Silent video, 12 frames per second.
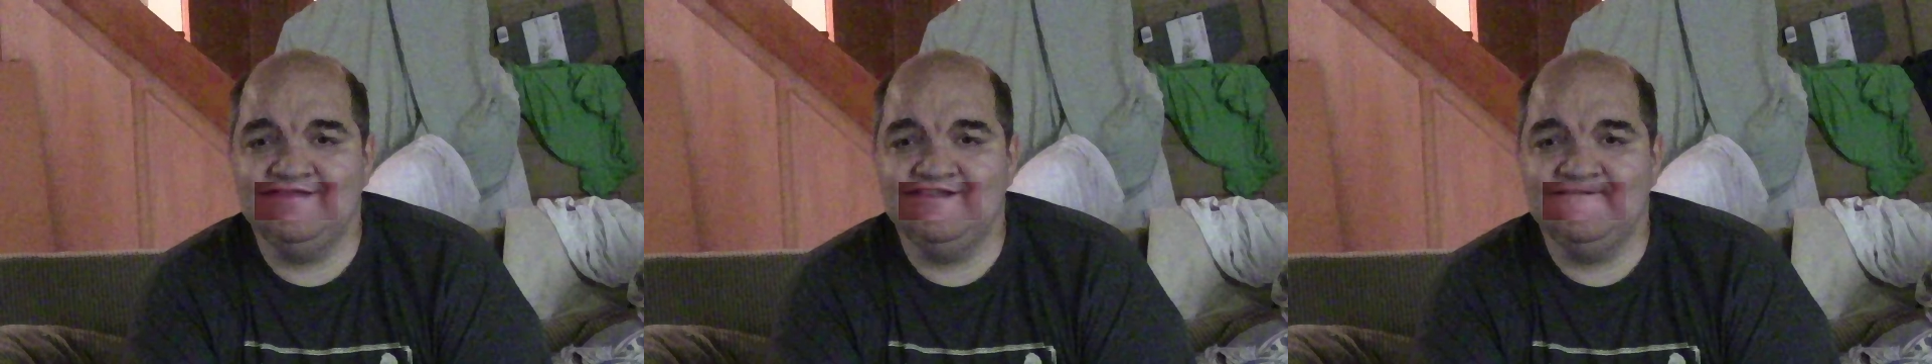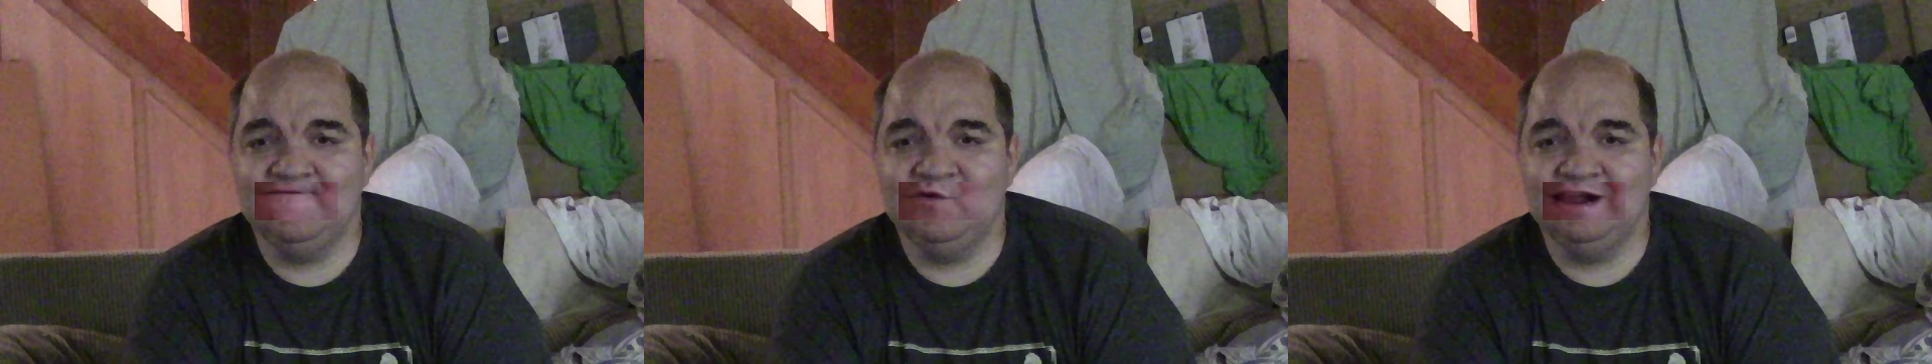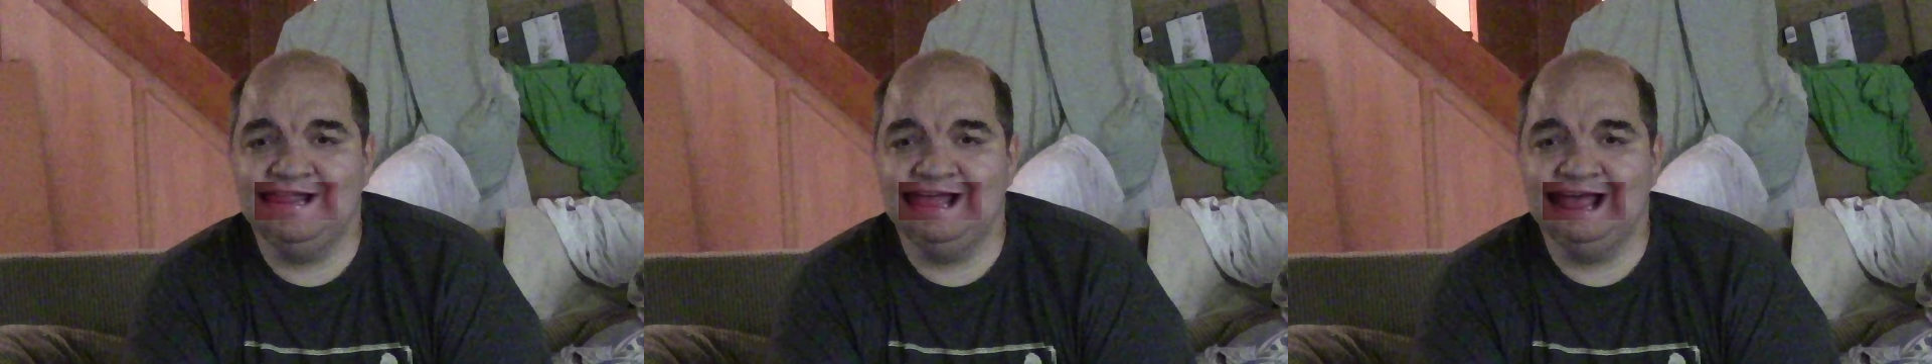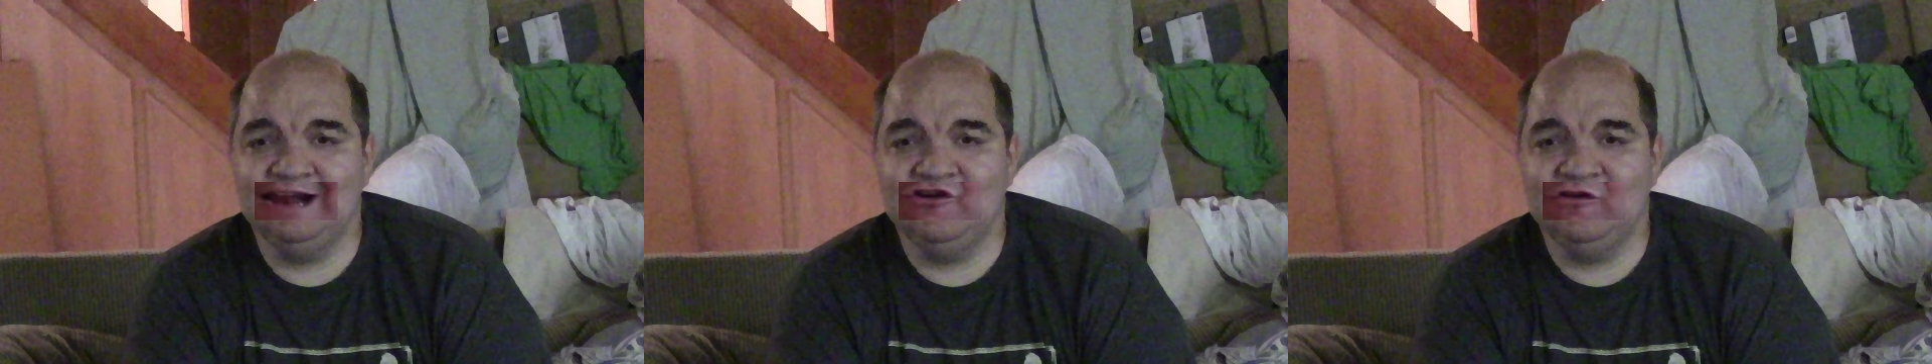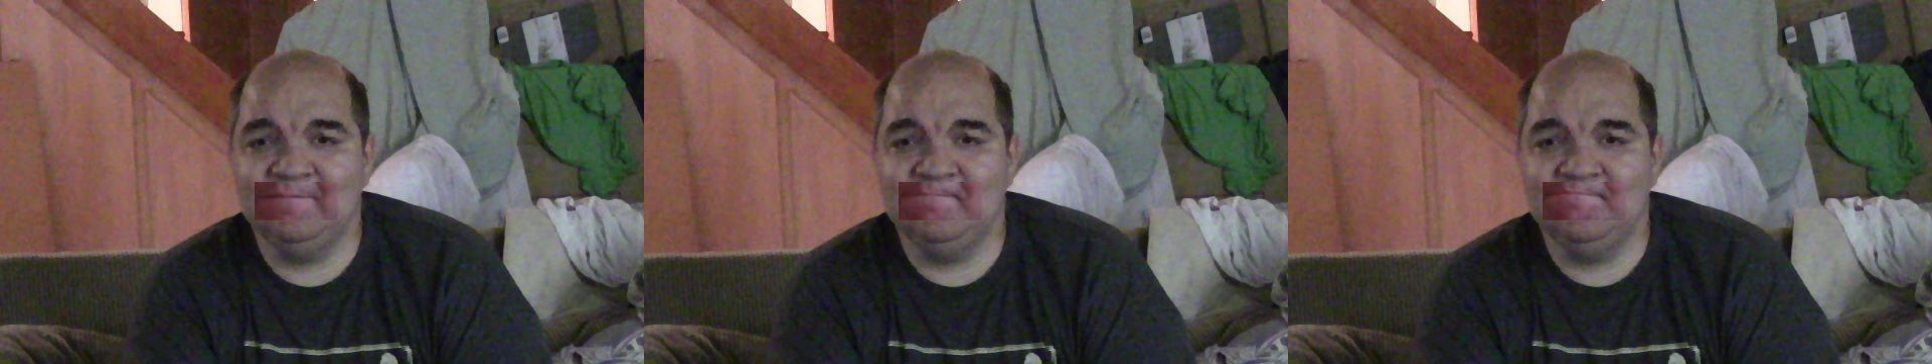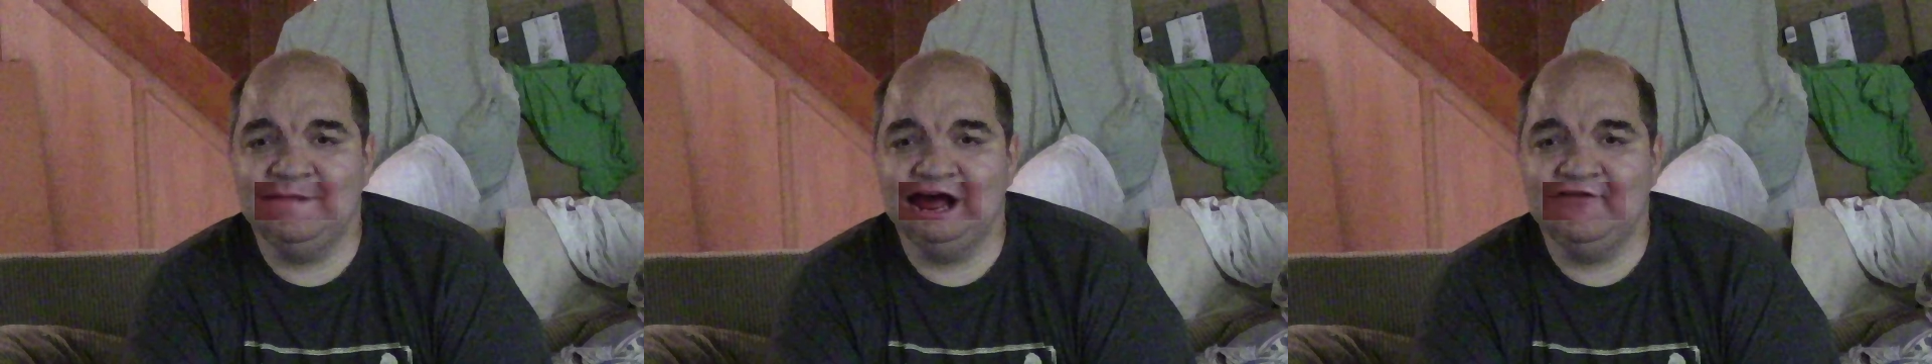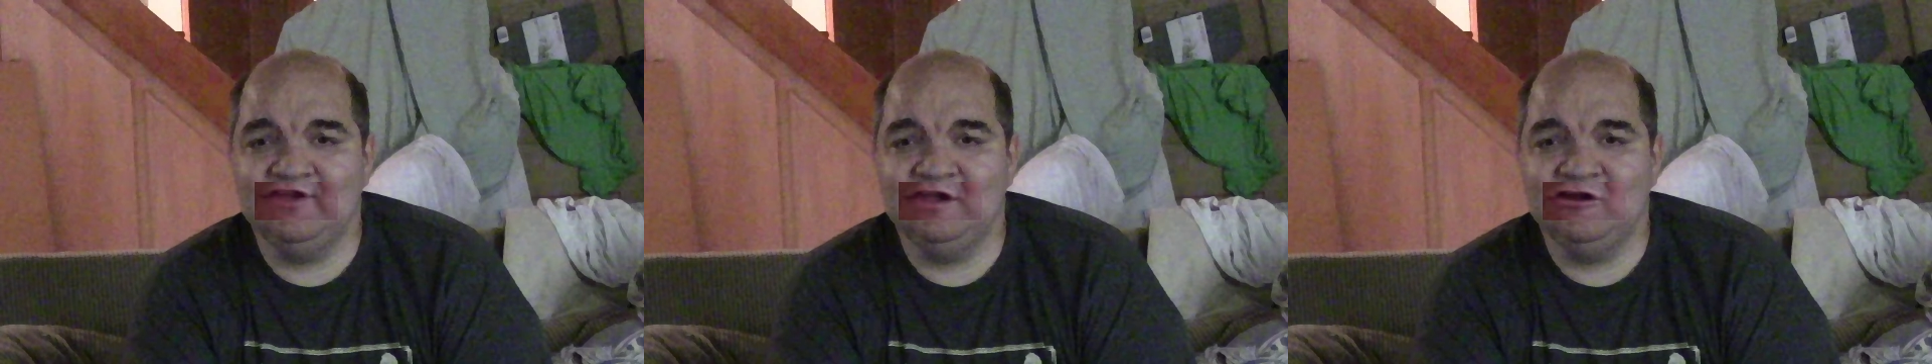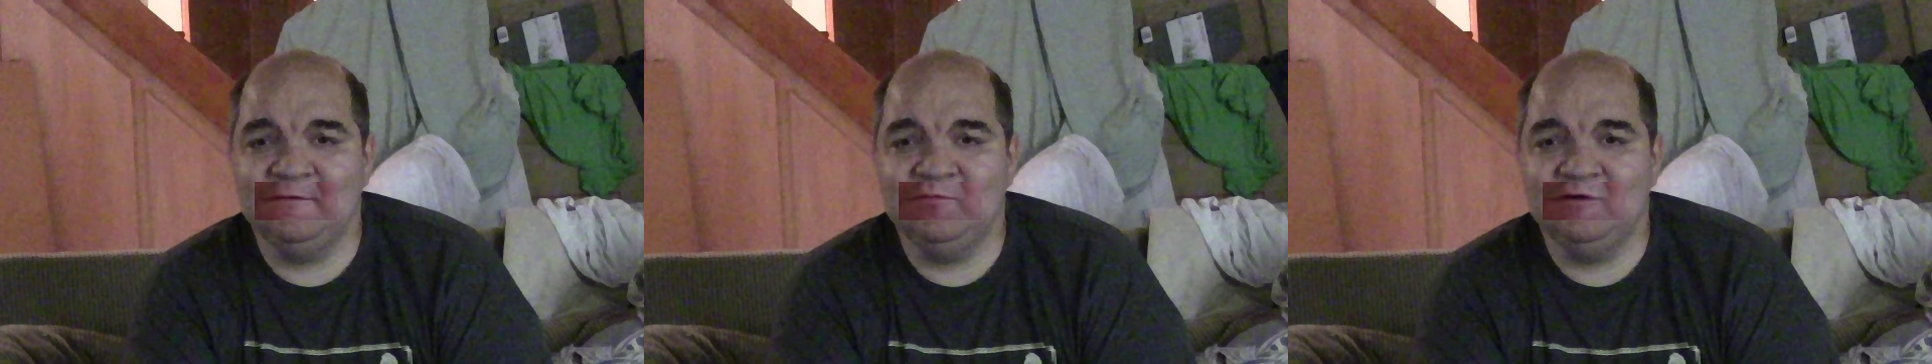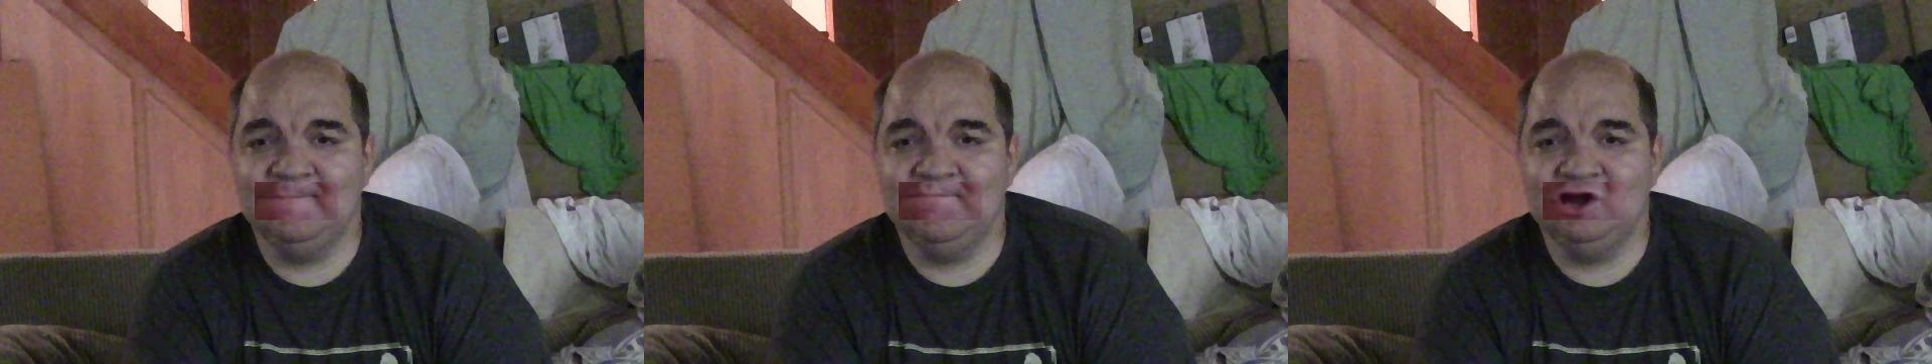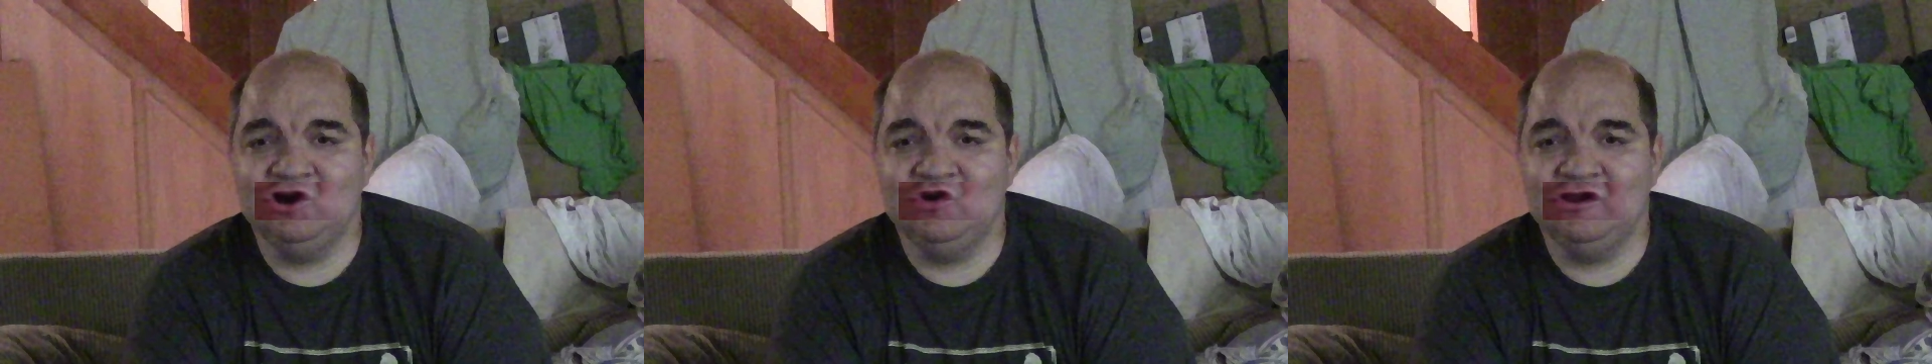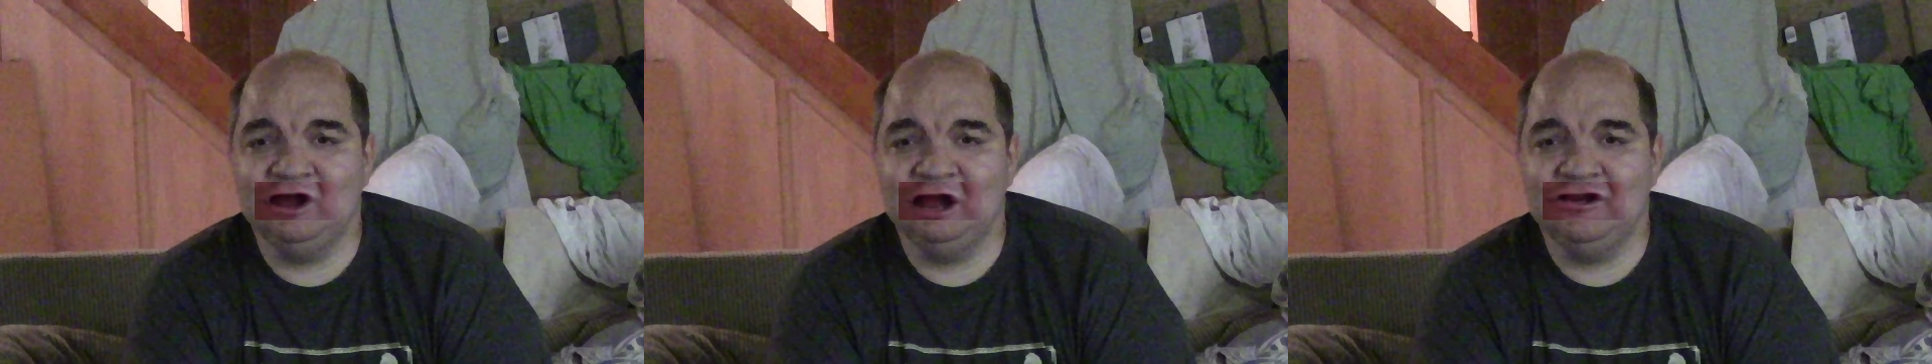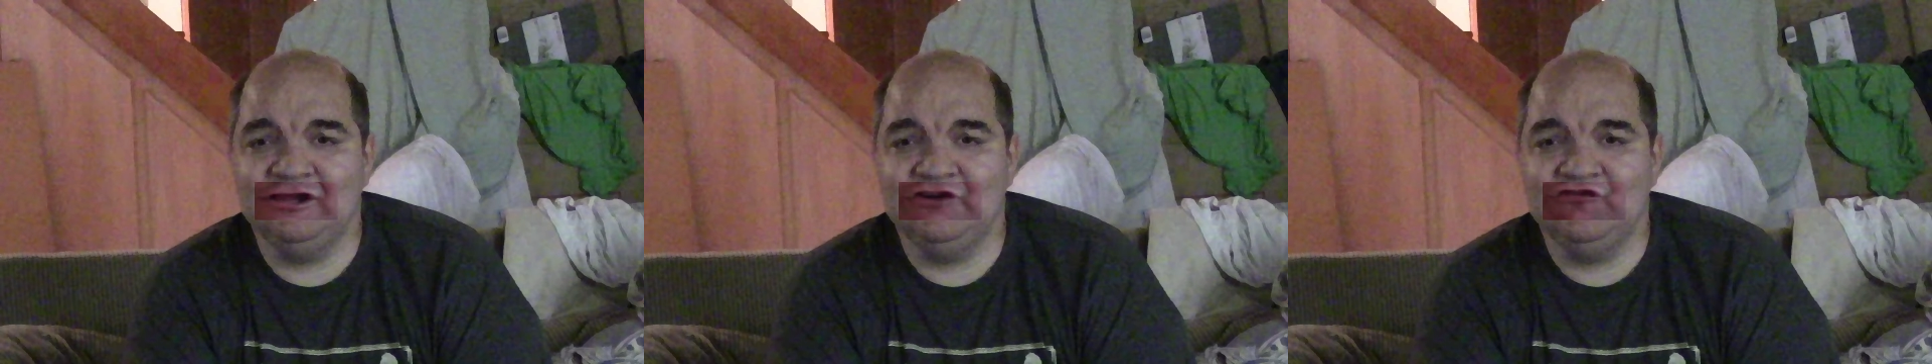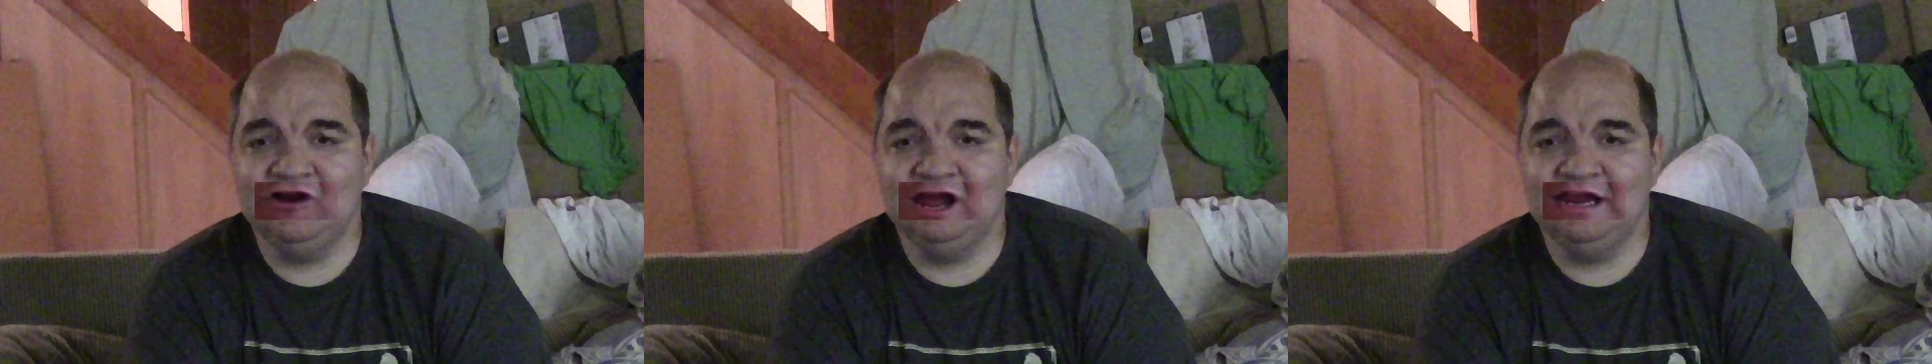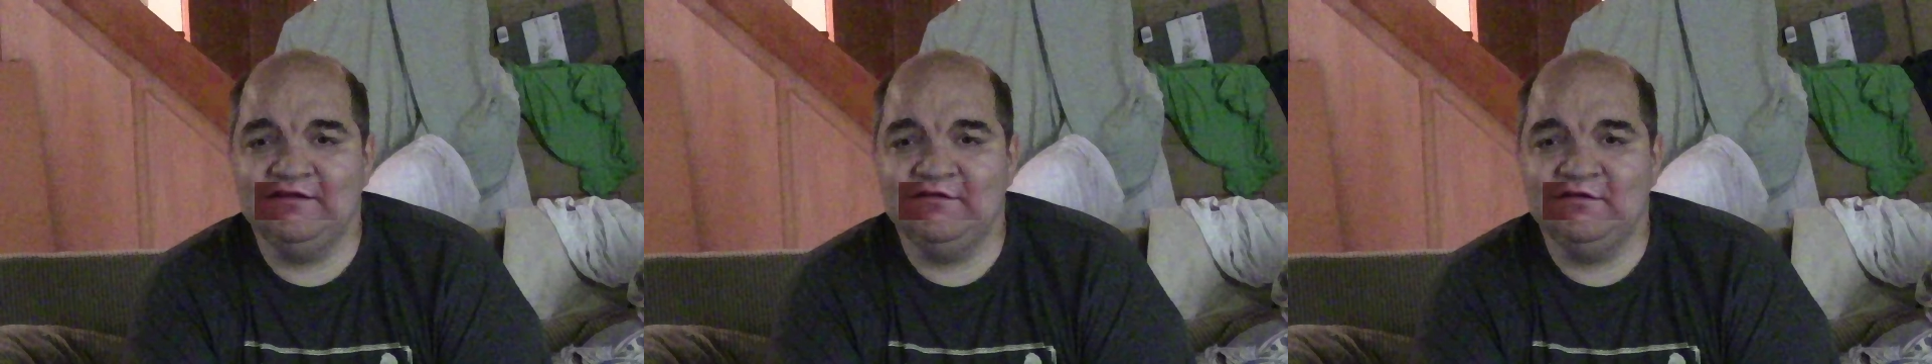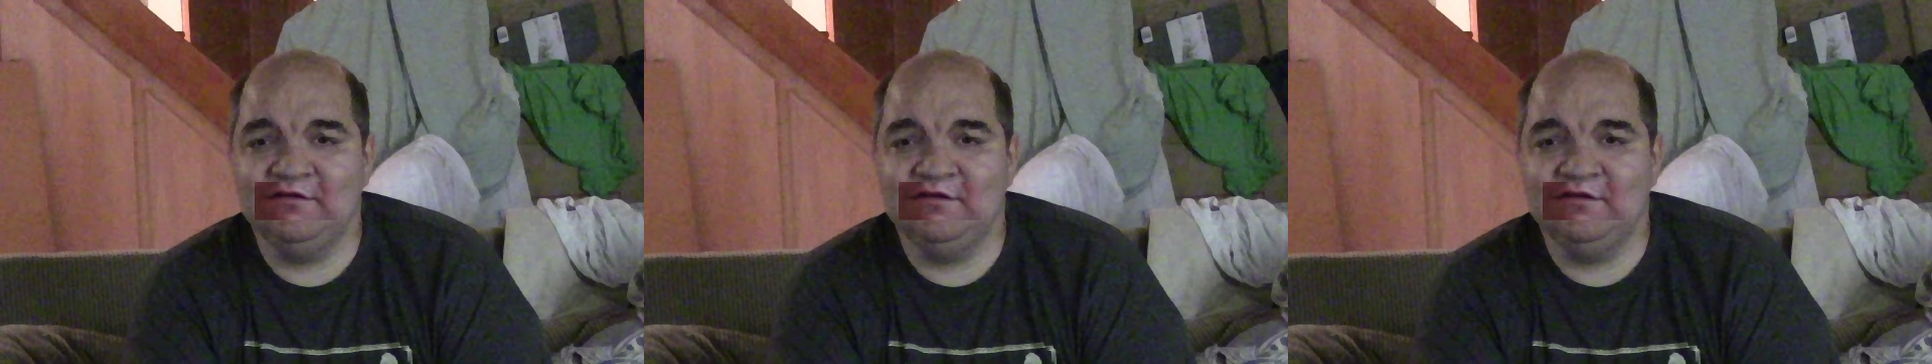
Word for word: the voice actor's mouth superimposed onto the drawing,